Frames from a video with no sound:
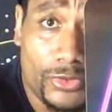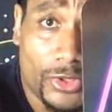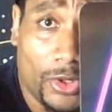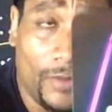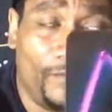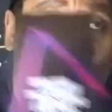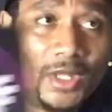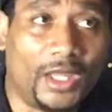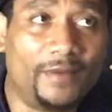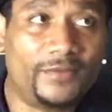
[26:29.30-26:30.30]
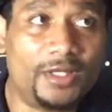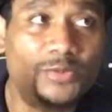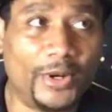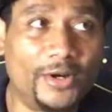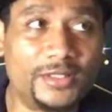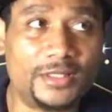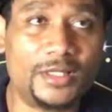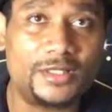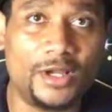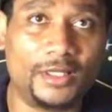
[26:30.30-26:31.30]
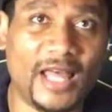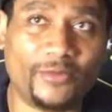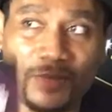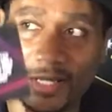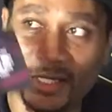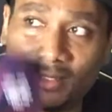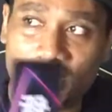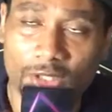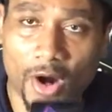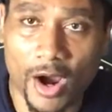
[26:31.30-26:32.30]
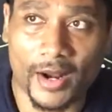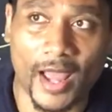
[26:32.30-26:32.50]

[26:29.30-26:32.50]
So if this person is in your life, when I get this card,